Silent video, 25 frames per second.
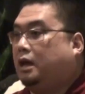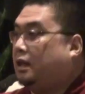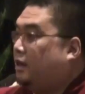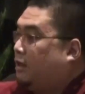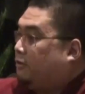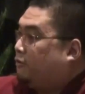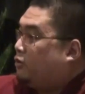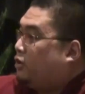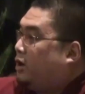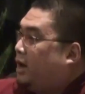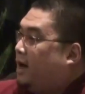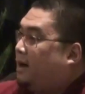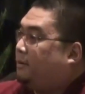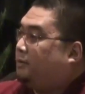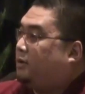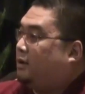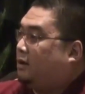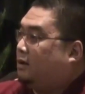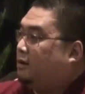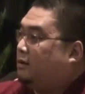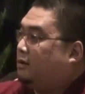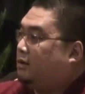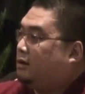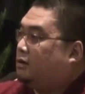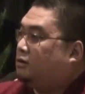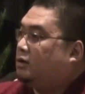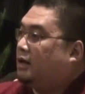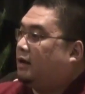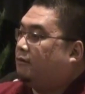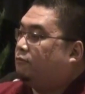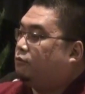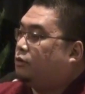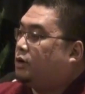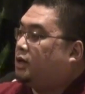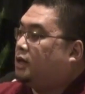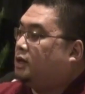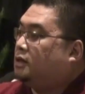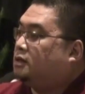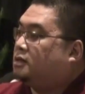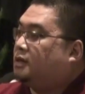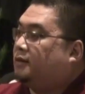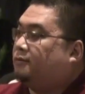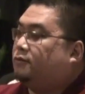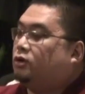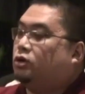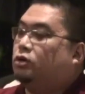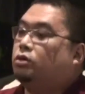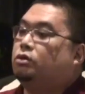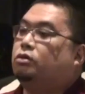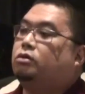And they're very happy. You know, they have rings, they
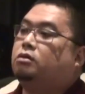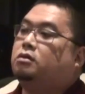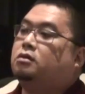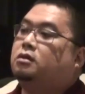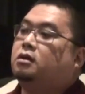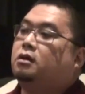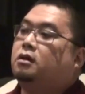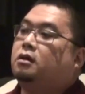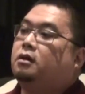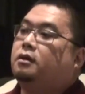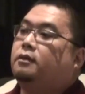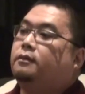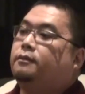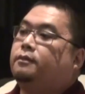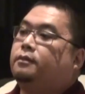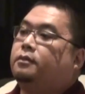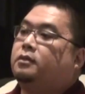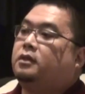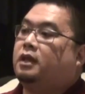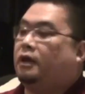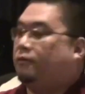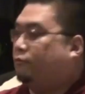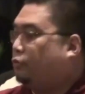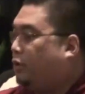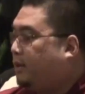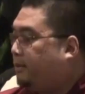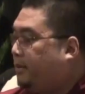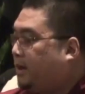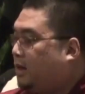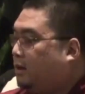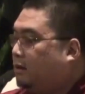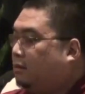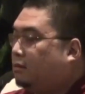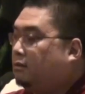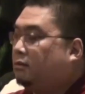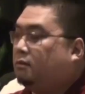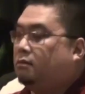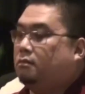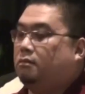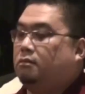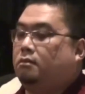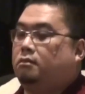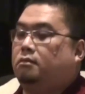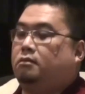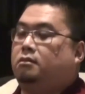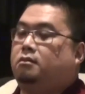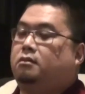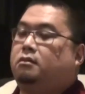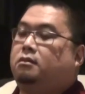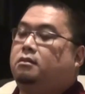have gold, they have women,
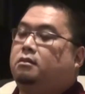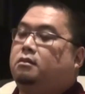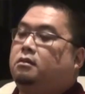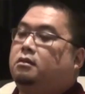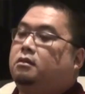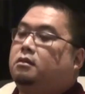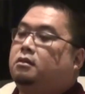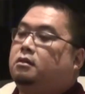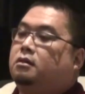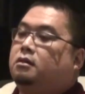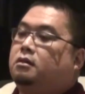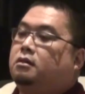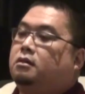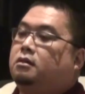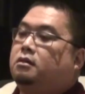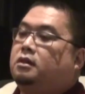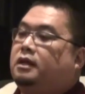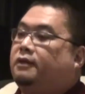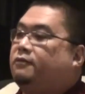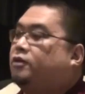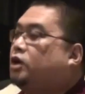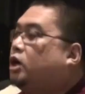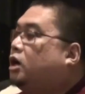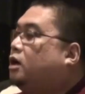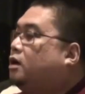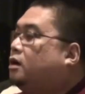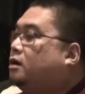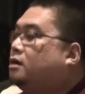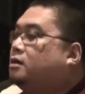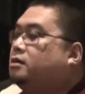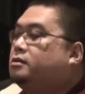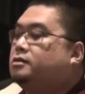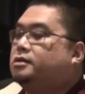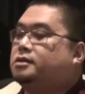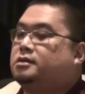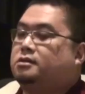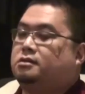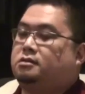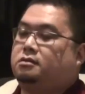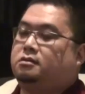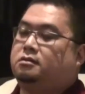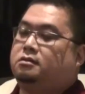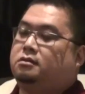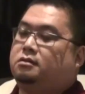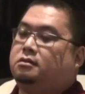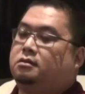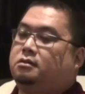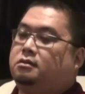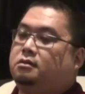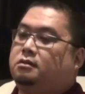they have cars,
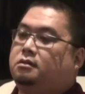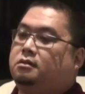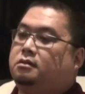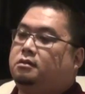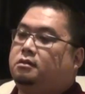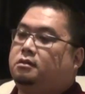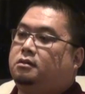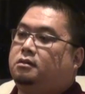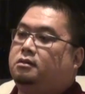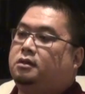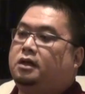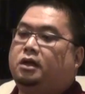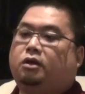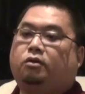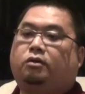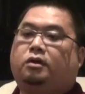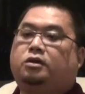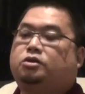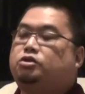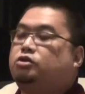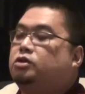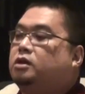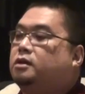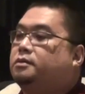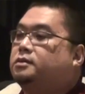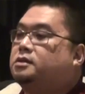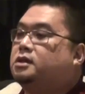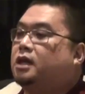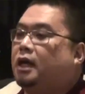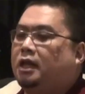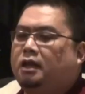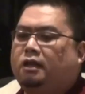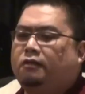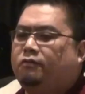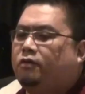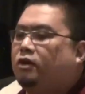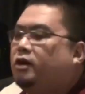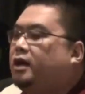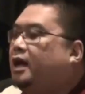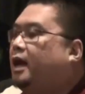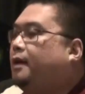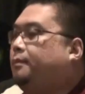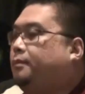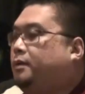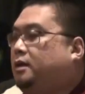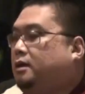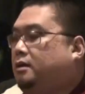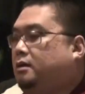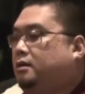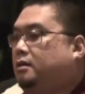they go on trips, and they're very
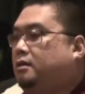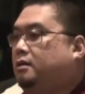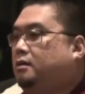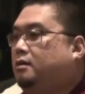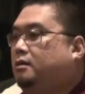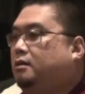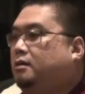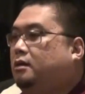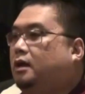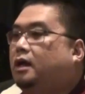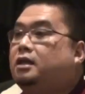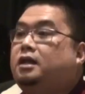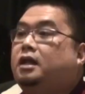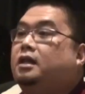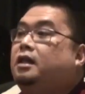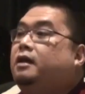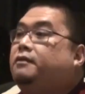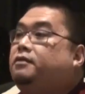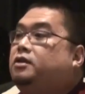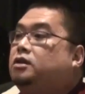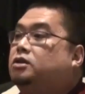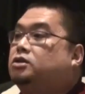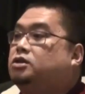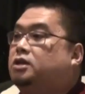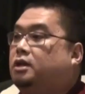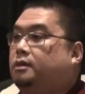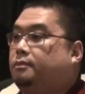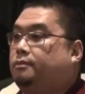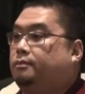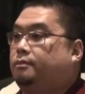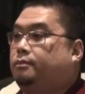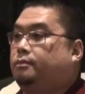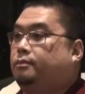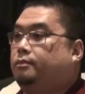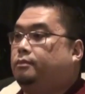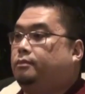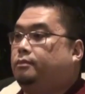happy. And they love their job.